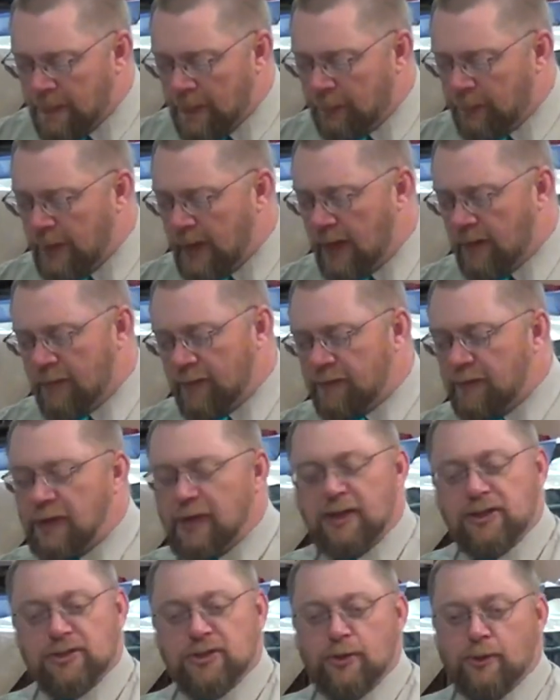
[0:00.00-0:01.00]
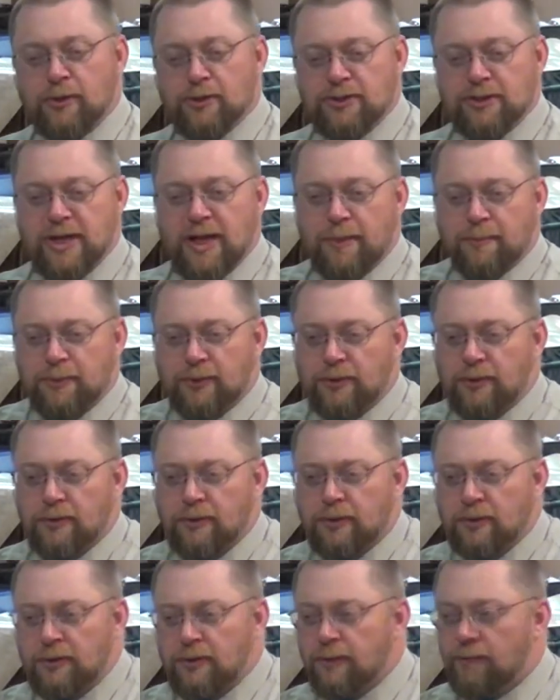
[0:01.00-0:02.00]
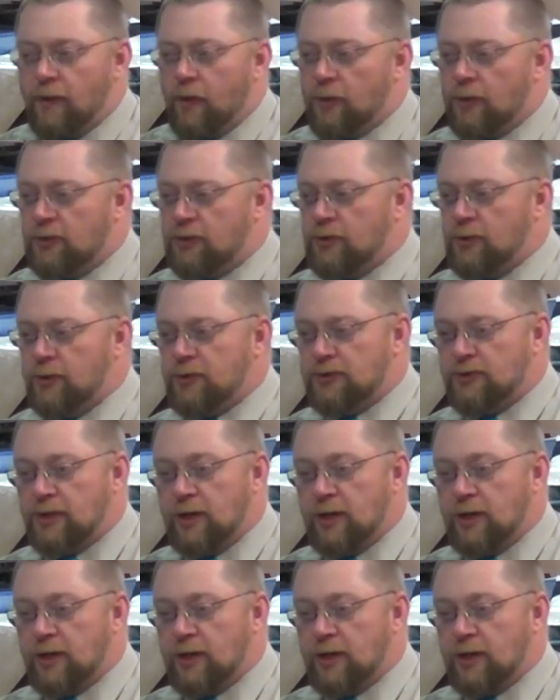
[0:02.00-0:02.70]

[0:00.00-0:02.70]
we have a very short chapter devoted to his